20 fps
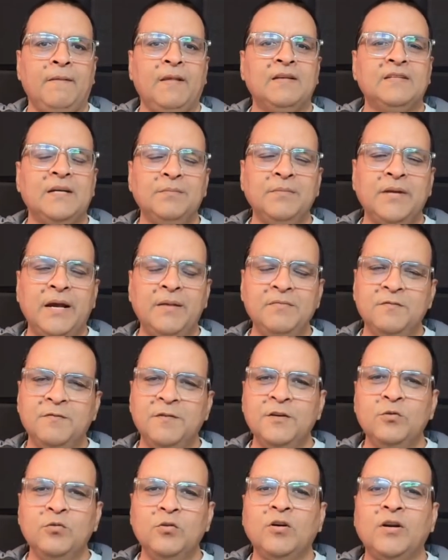Sometimes
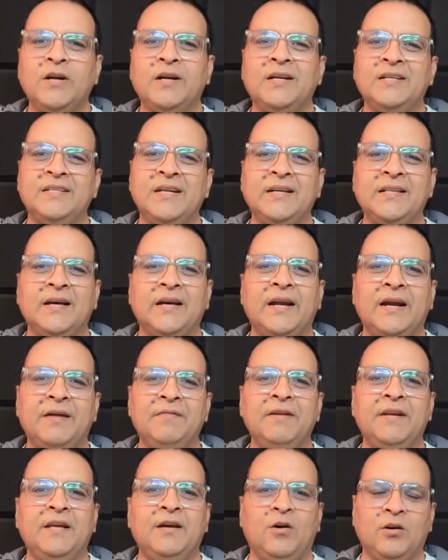we do not understand the
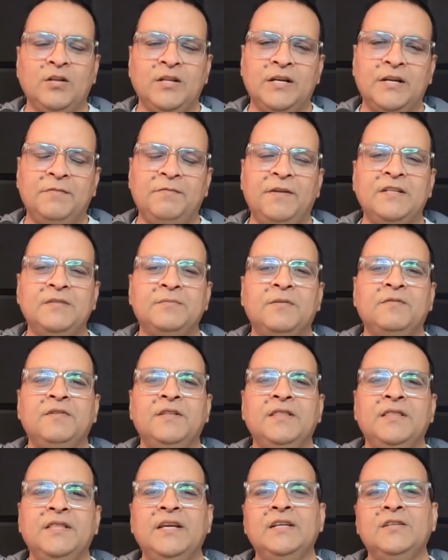gravity or the difference
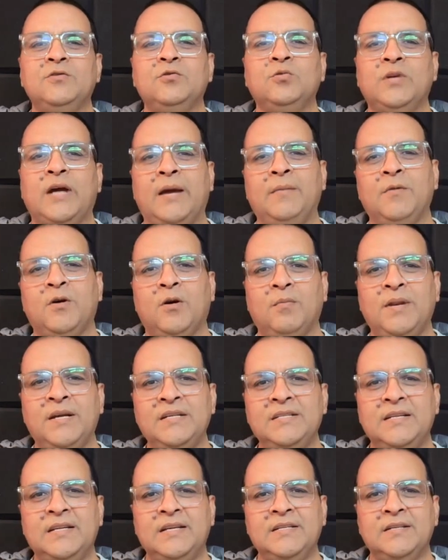between these two time
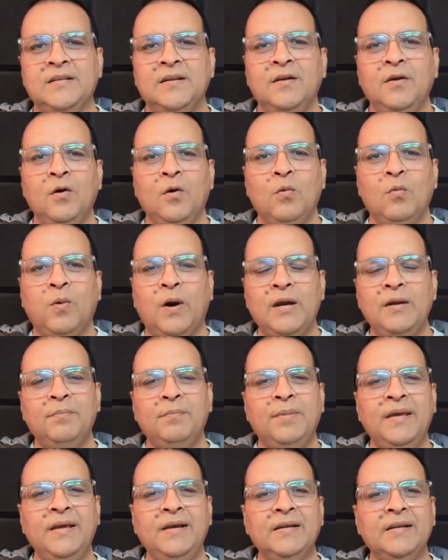complexities, one
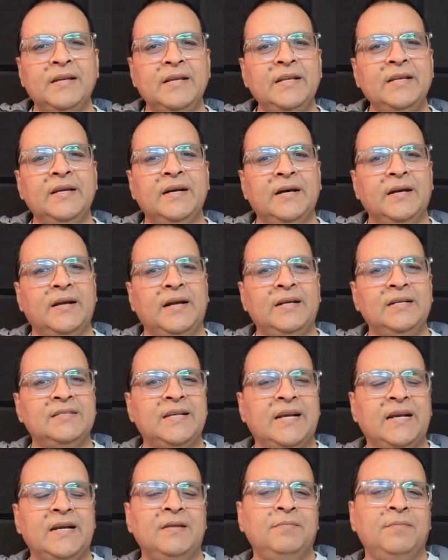being linear and
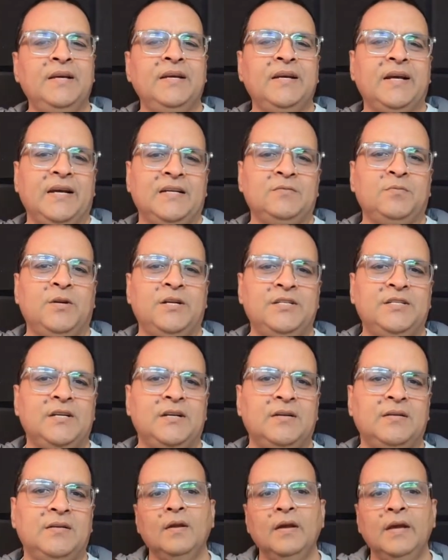second being
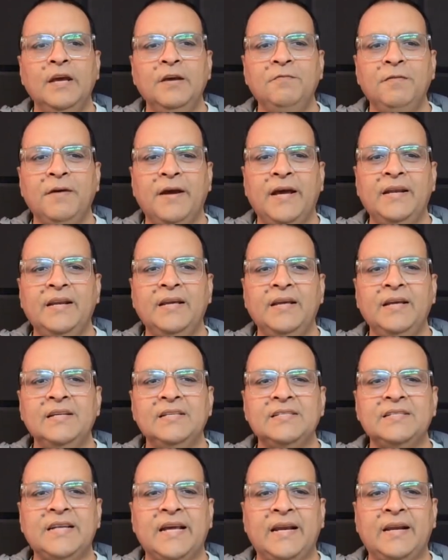exponential. If n
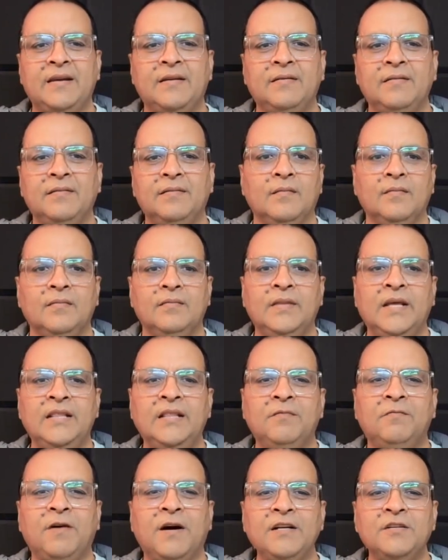is 10, then
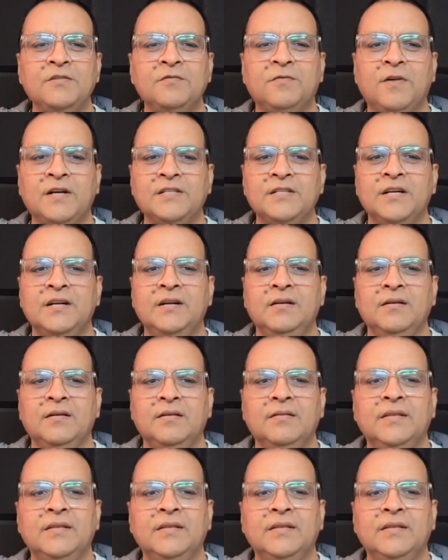the first function